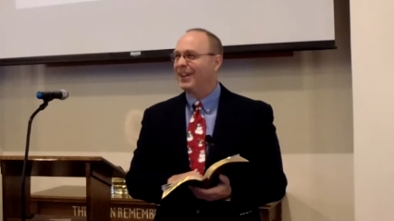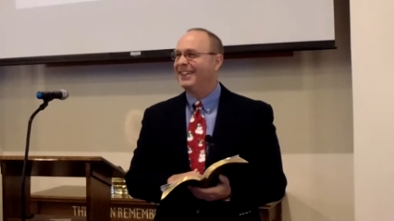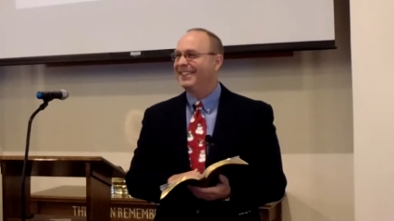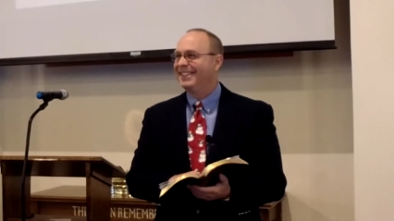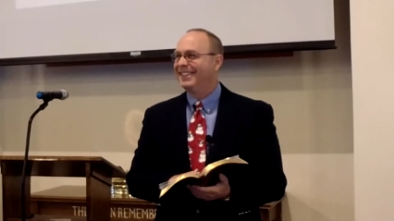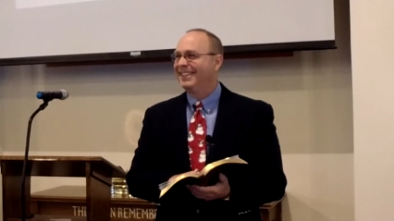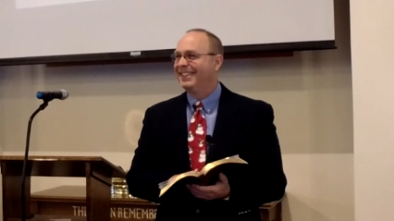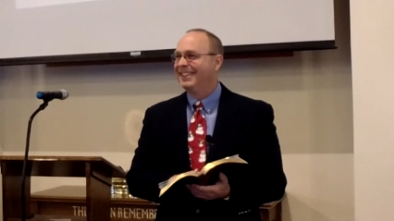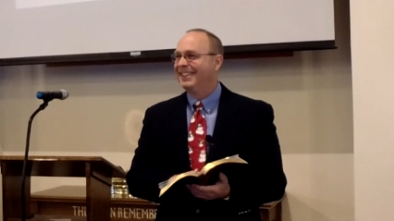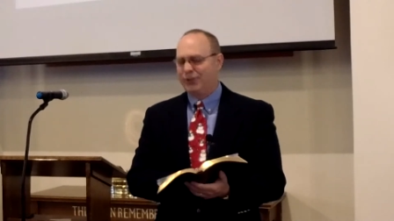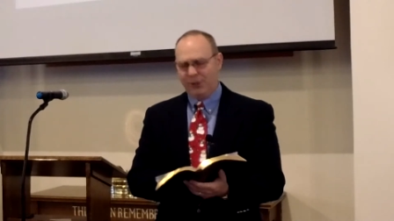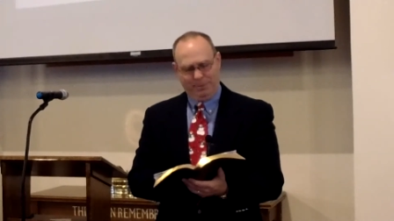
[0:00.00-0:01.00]
right?
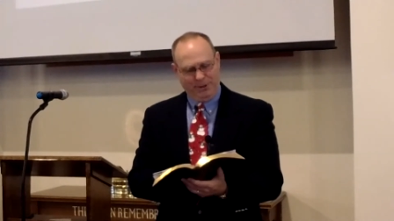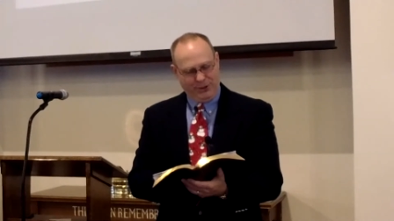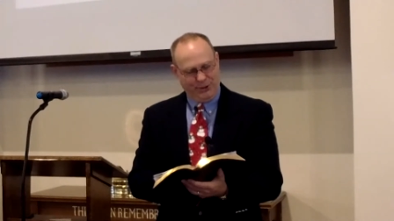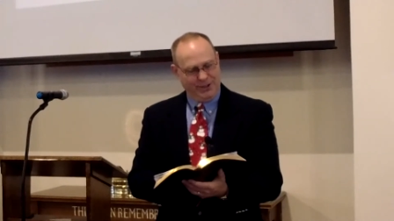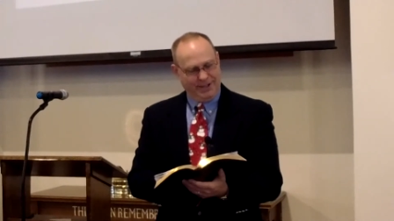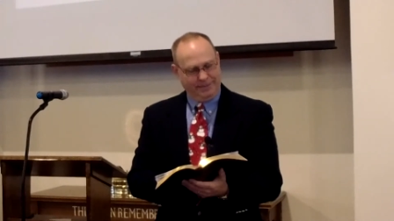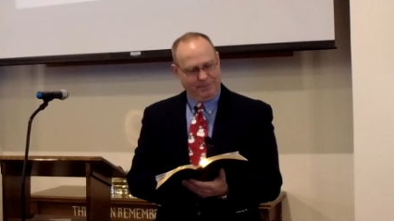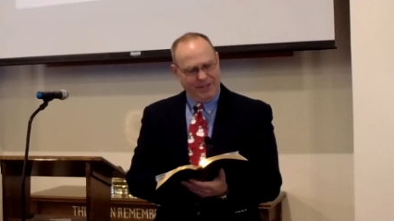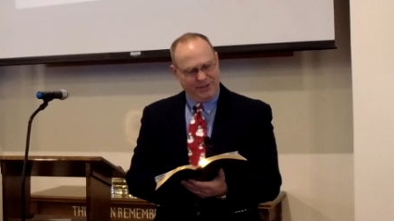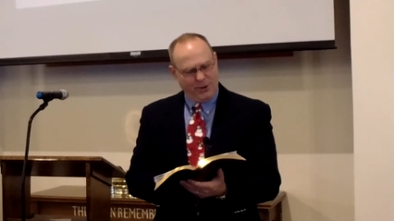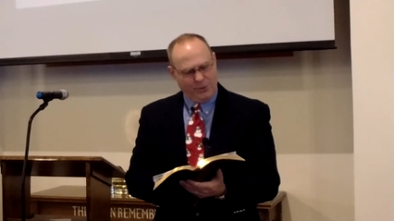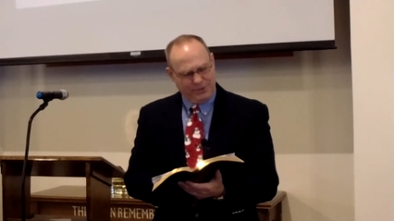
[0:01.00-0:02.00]
They should be good.
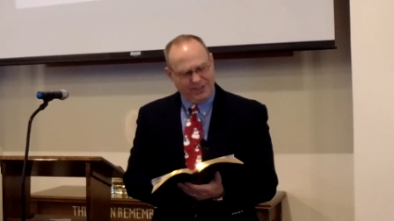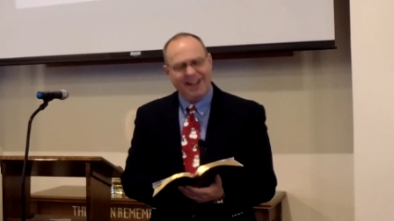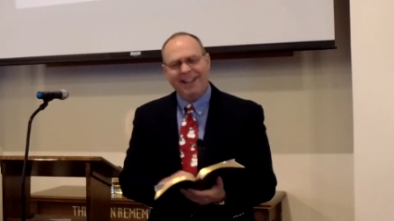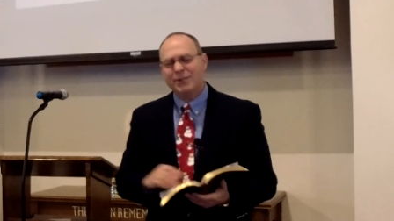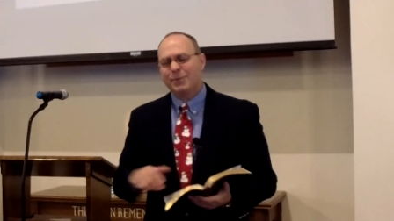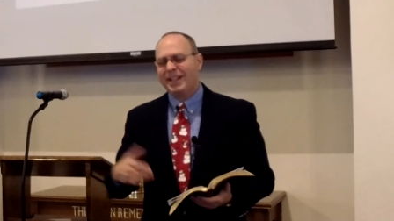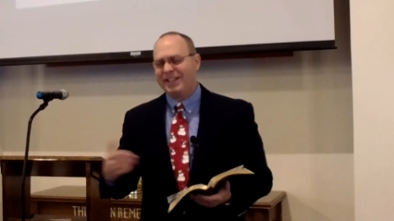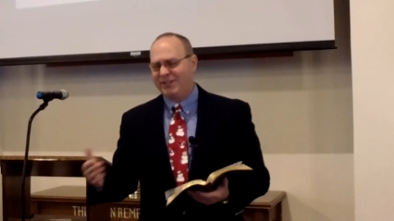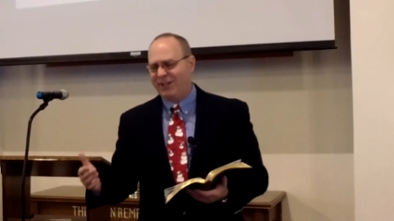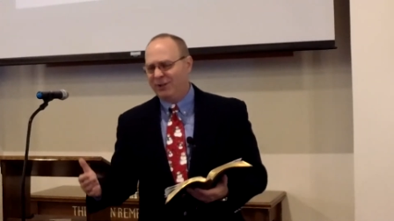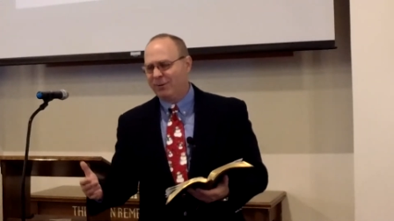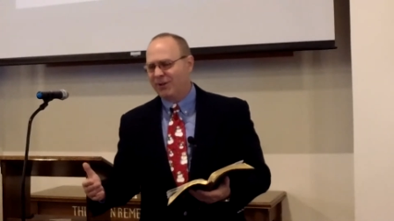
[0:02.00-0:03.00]
So today, as we
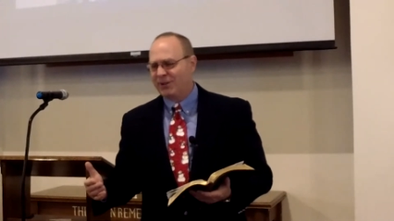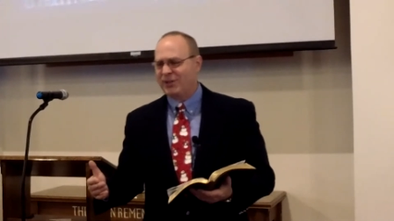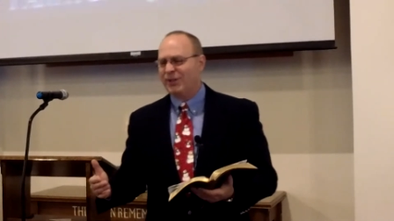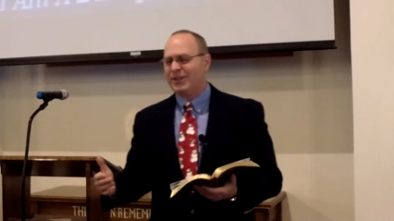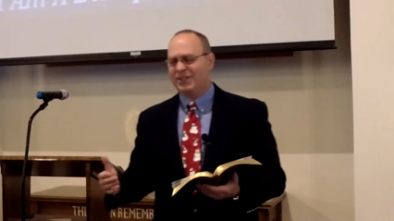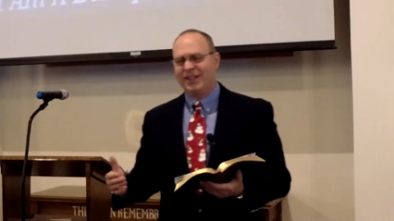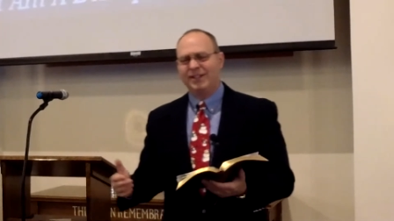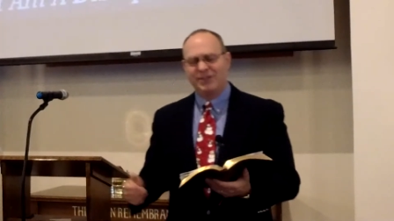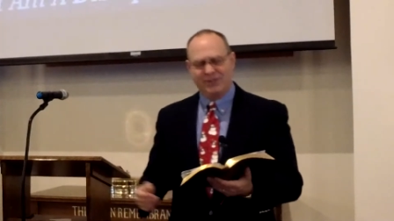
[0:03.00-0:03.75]
continue our series on